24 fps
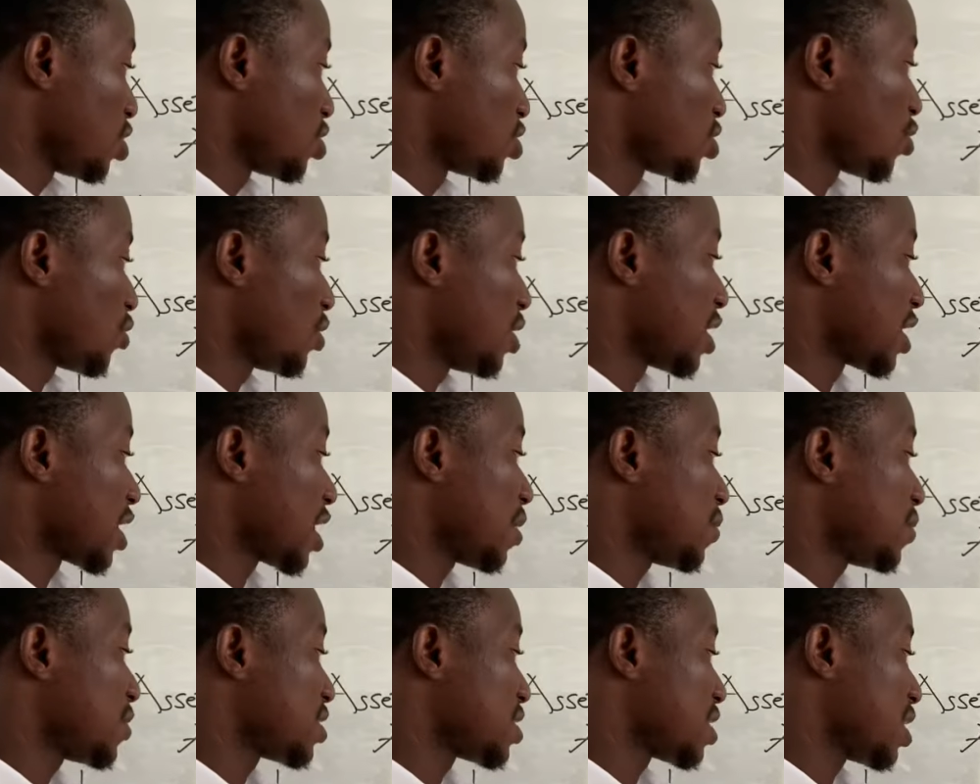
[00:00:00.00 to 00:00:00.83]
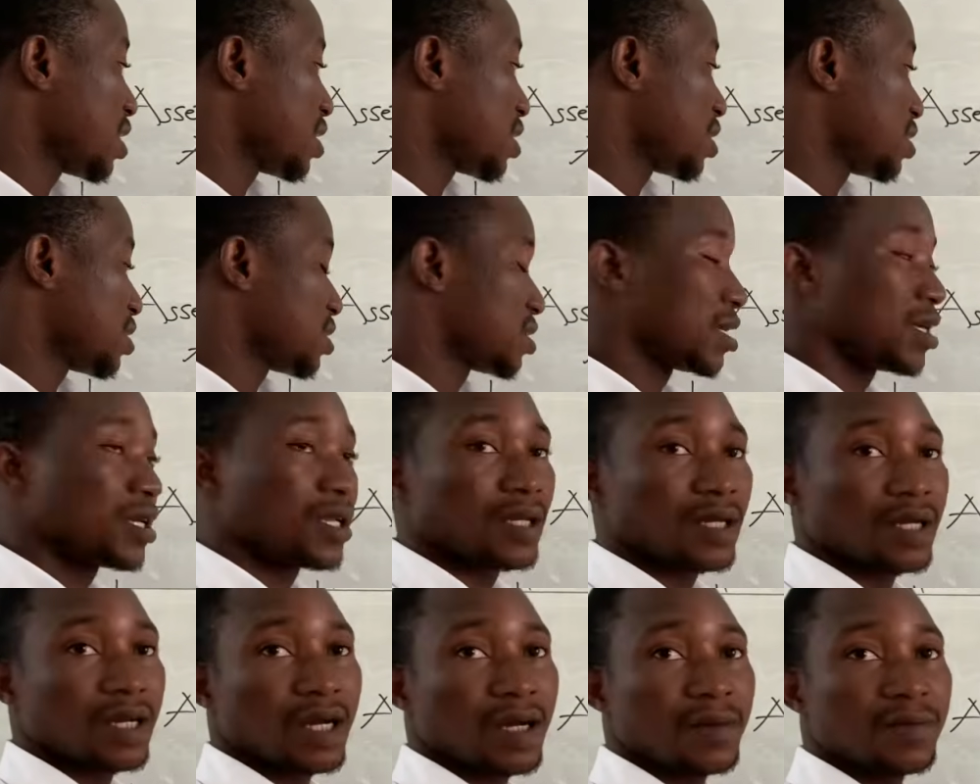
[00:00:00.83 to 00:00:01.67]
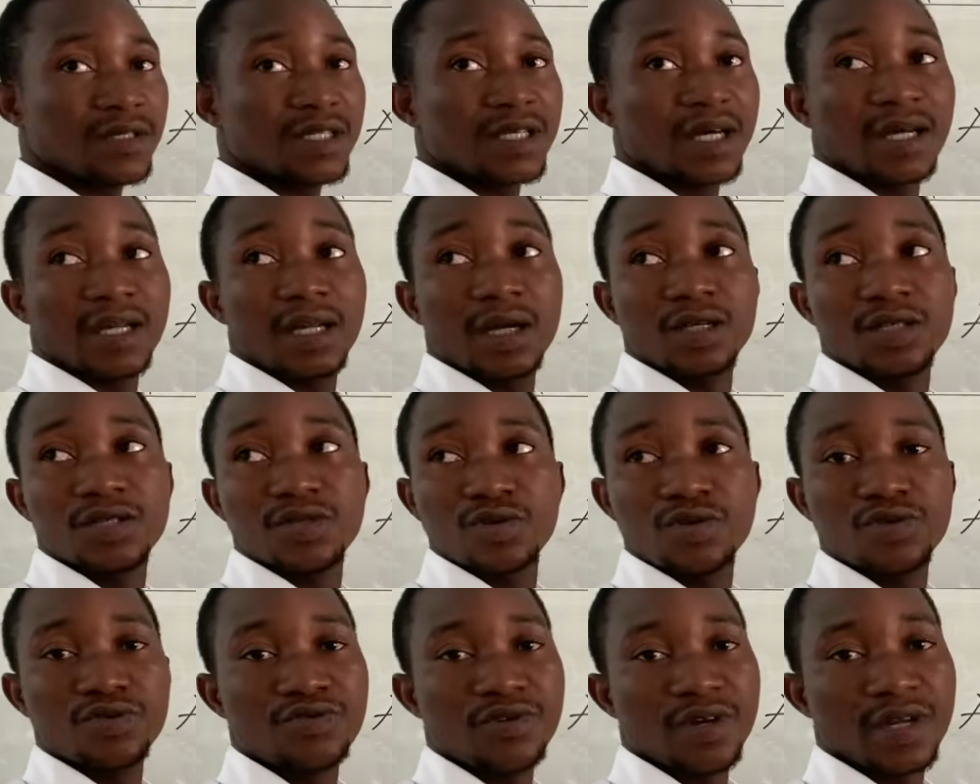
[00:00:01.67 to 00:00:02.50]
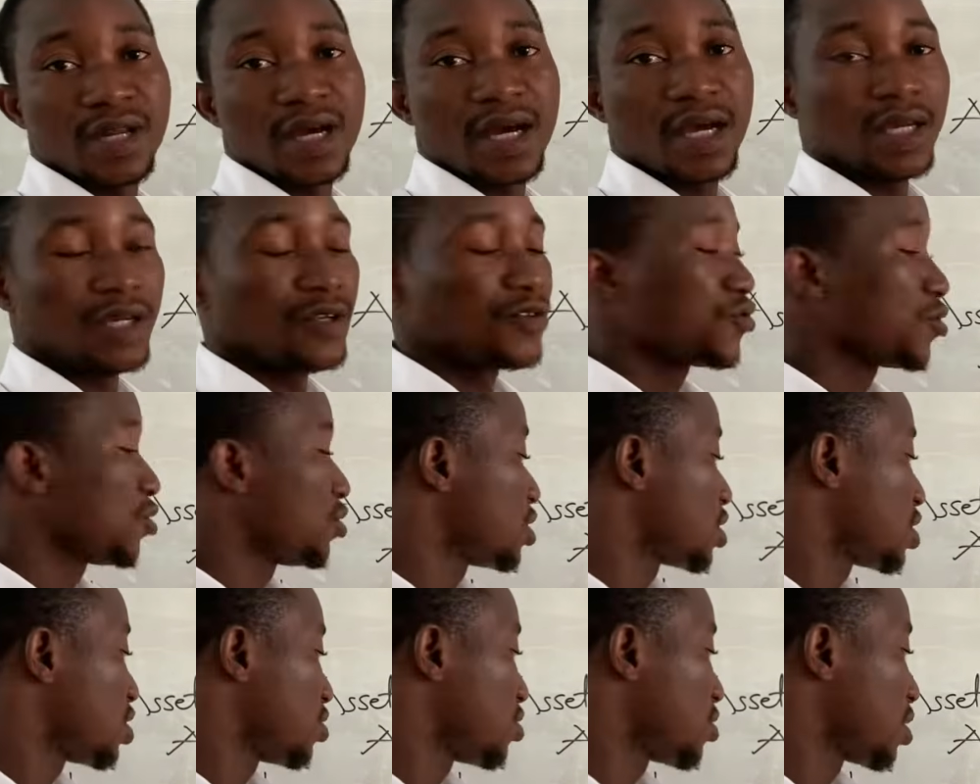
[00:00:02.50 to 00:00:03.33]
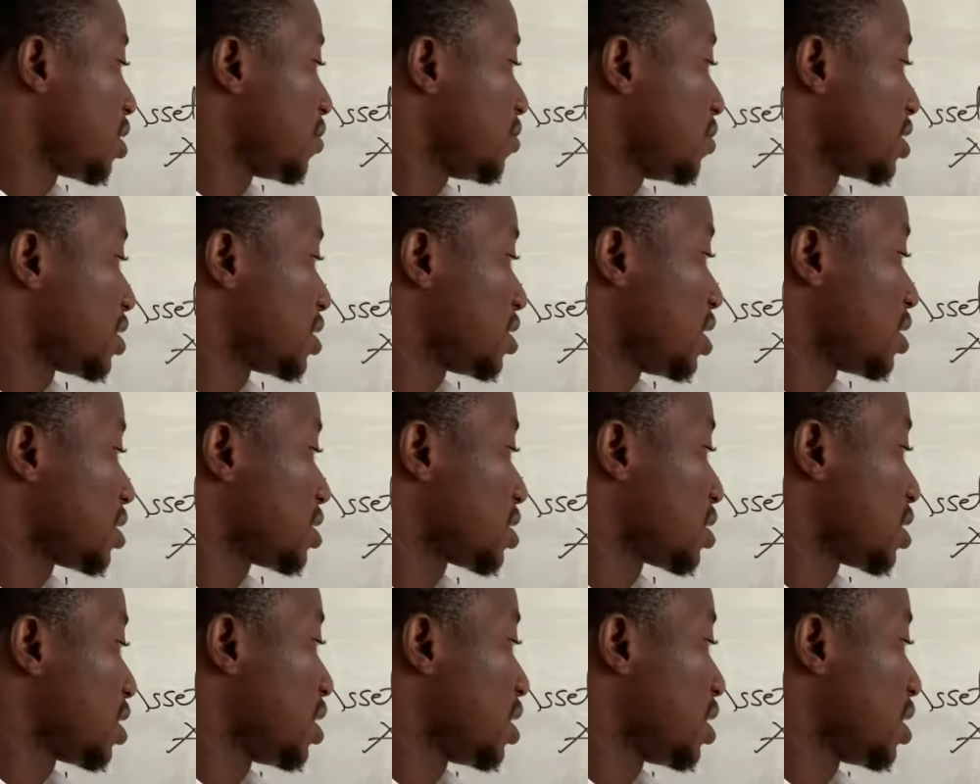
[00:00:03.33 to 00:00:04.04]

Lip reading: So with the capital, is the capital the sole trader introduced into the business.